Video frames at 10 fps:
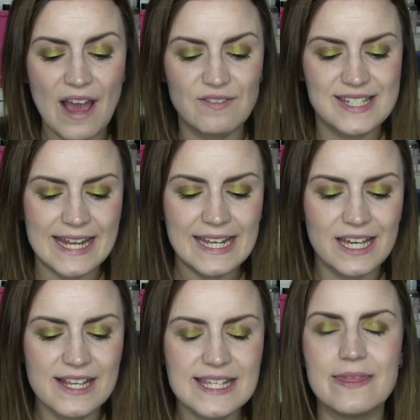have
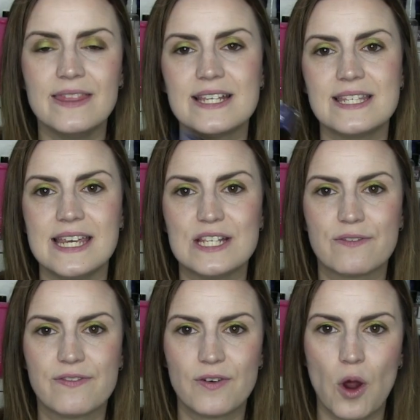Dingus and this is
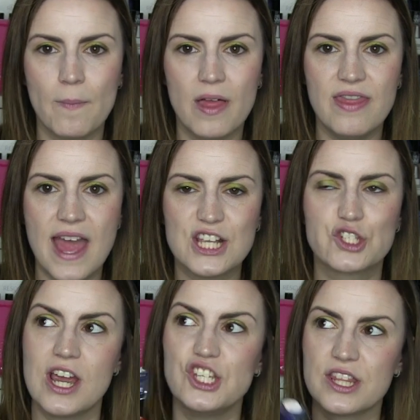from their
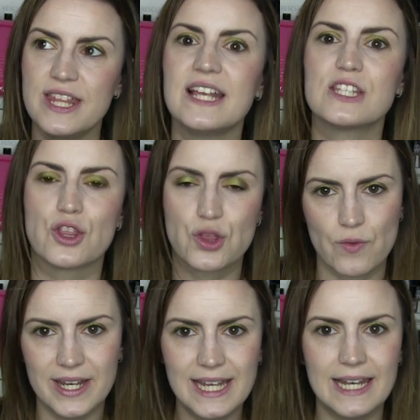Stranger Things
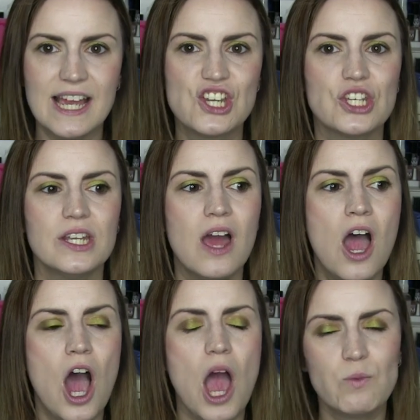3 collection.
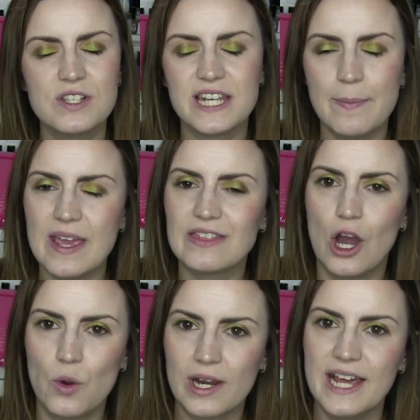I was going to pick the
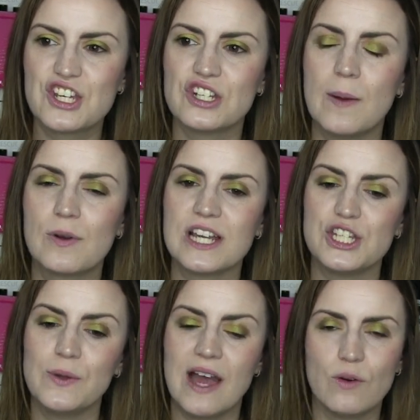whole collection up because I
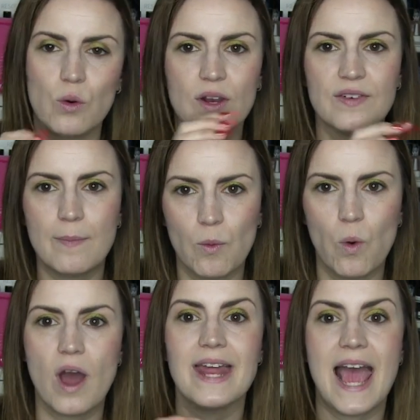do have all of number
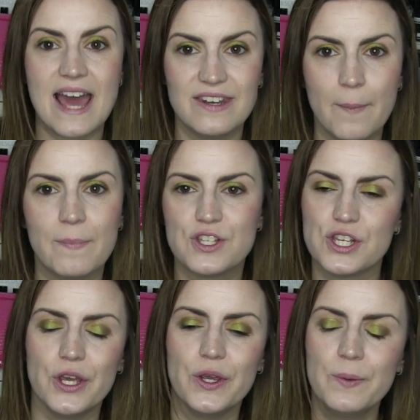1 and number
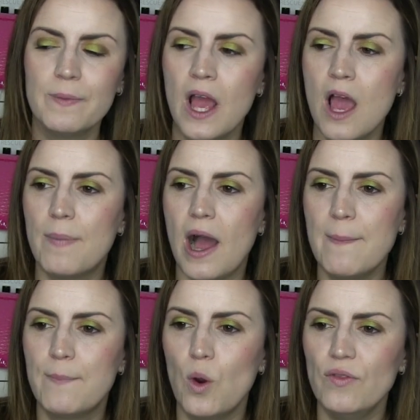2 but
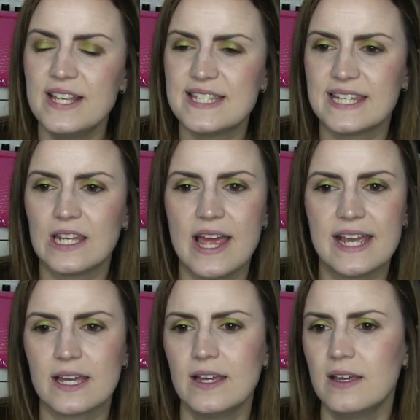I bought this in like,